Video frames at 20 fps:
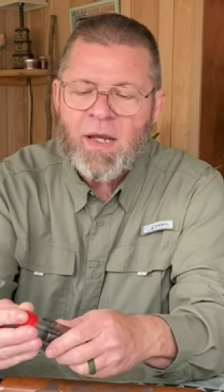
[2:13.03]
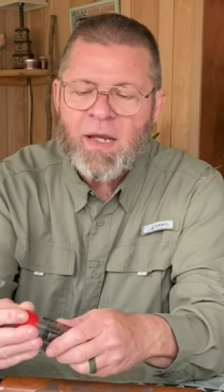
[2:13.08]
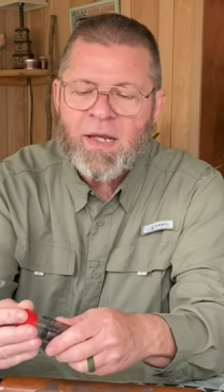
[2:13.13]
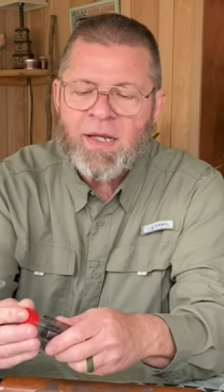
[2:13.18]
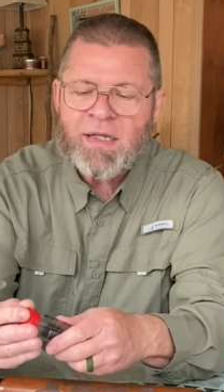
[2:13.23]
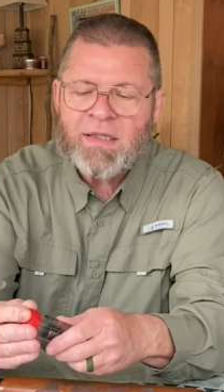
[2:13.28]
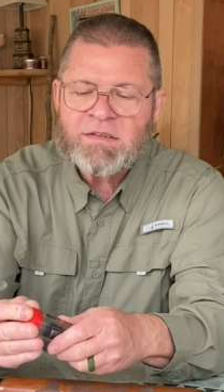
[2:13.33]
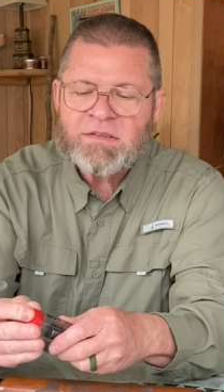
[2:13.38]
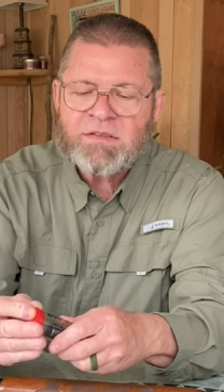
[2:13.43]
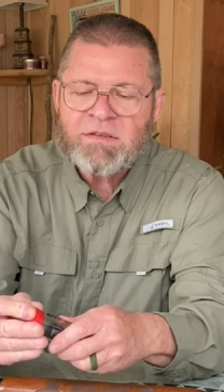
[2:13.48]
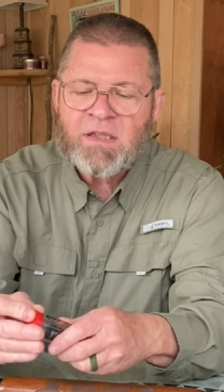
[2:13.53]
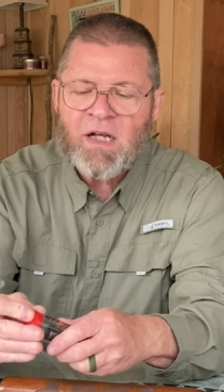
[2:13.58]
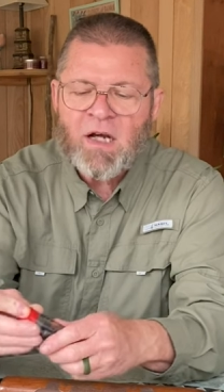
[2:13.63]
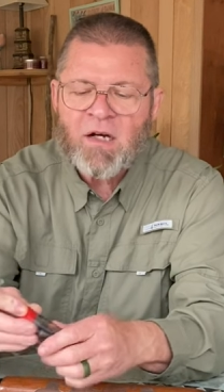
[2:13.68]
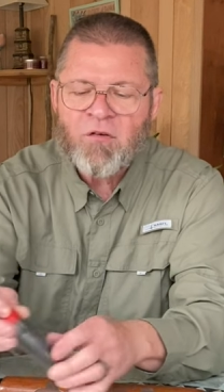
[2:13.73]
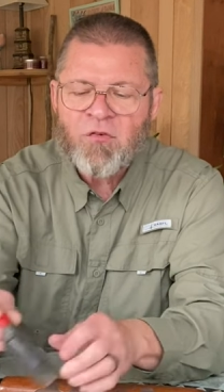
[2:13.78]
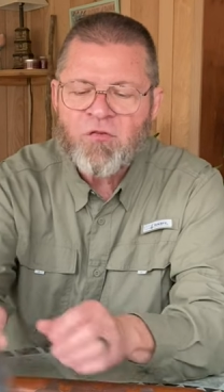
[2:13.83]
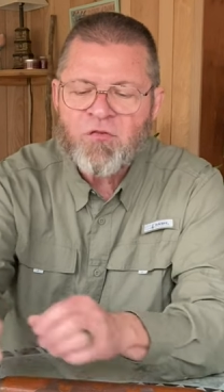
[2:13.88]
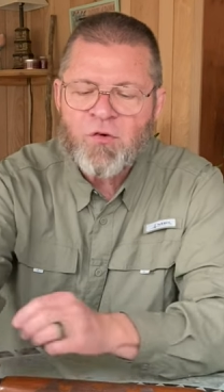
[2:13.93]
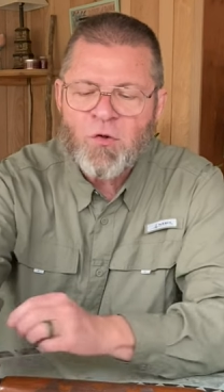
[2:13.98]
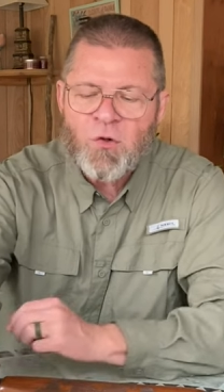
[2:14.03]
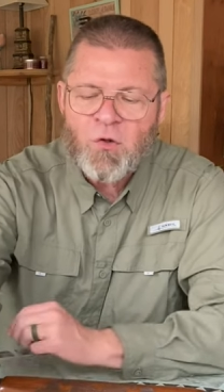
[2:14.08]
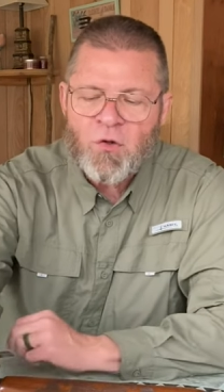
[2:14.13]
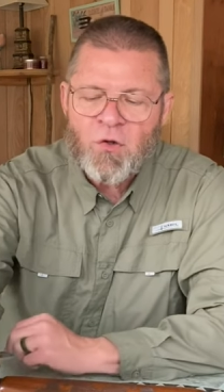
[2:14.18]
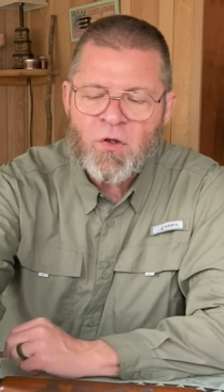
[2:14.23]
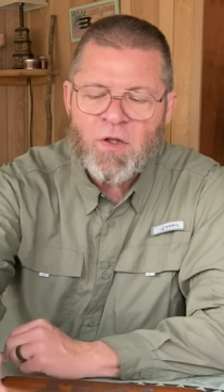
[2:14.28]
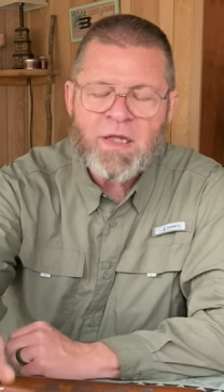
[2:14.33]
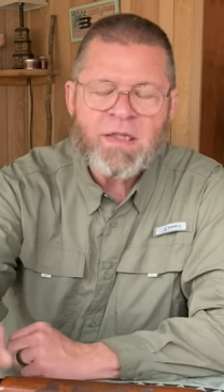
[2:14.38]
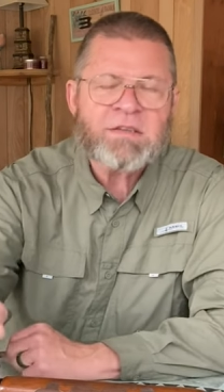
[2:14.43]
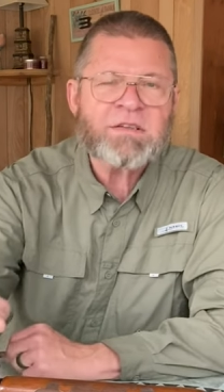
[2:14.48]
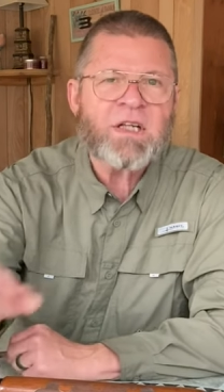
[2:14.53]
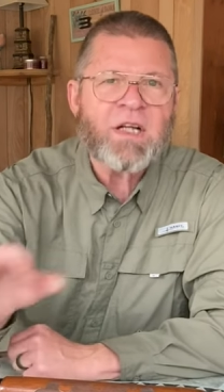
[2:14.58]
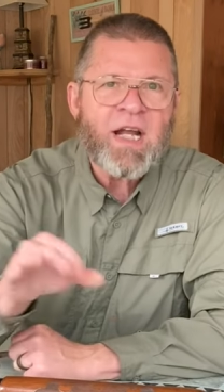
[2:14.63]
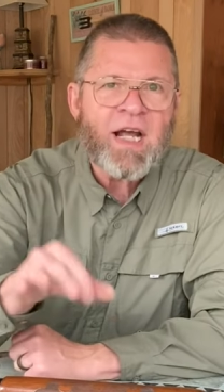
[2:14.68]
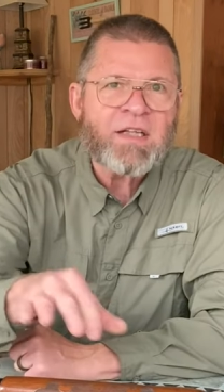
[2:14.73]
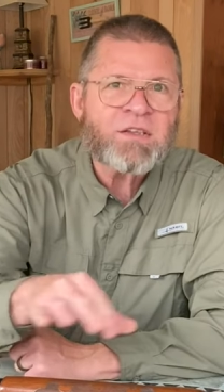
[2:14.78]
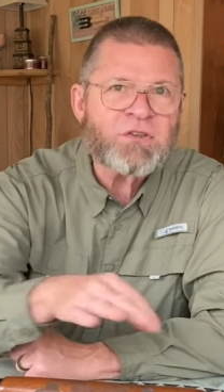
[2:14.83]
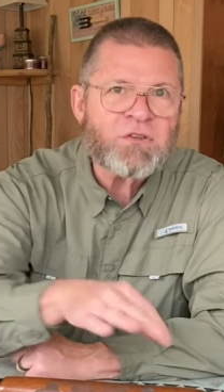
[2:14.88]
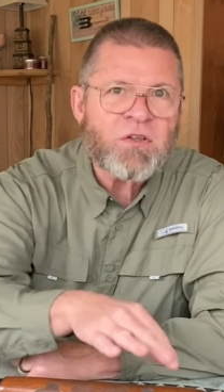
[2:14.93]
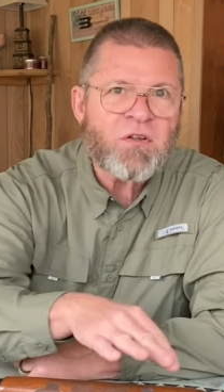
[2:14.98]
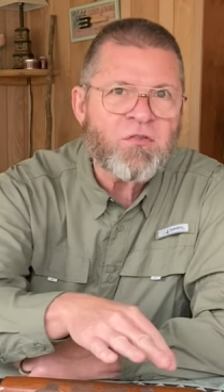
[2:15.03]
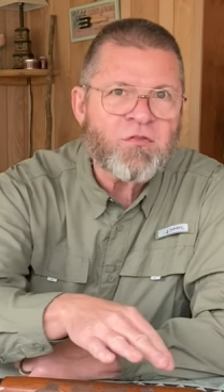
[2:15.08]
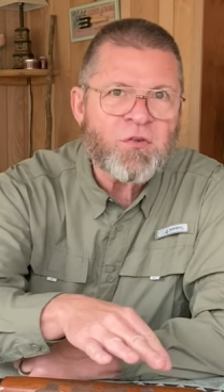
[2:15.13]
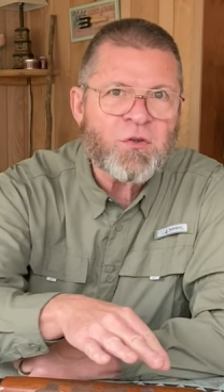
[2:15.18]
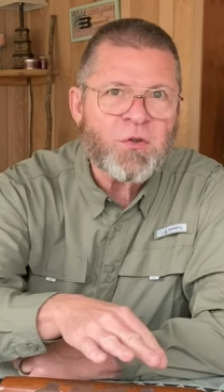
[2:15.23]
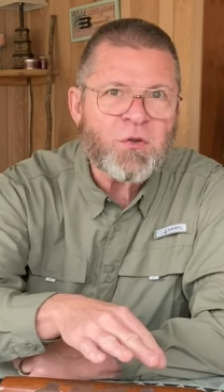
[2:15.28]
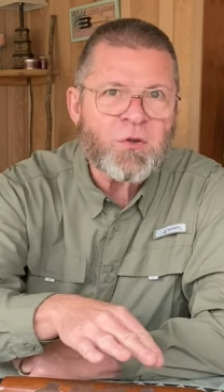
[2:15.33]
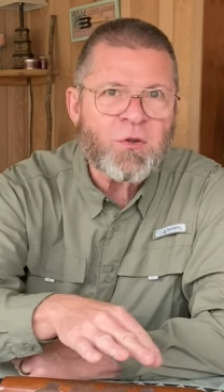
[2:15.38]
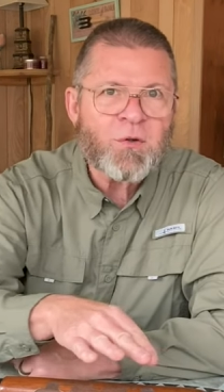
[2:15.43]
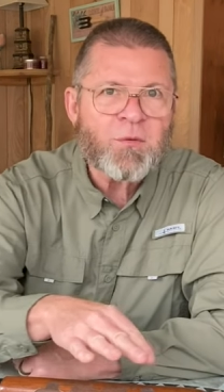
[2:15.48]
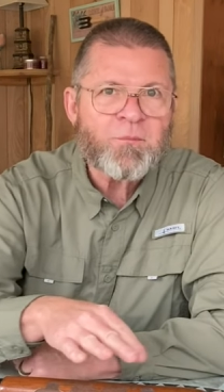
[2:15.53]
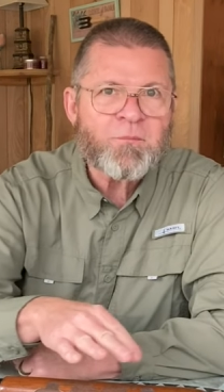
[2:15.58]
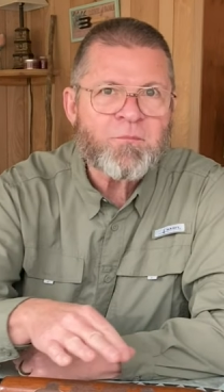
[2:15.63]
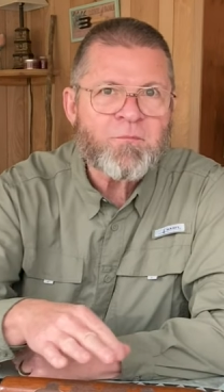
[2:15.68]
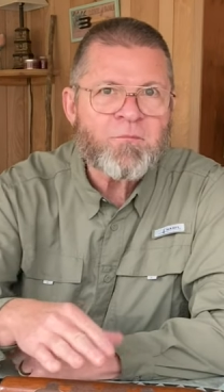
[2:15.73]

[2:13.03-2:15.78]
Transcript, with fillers: It's not a full, it's an extra full.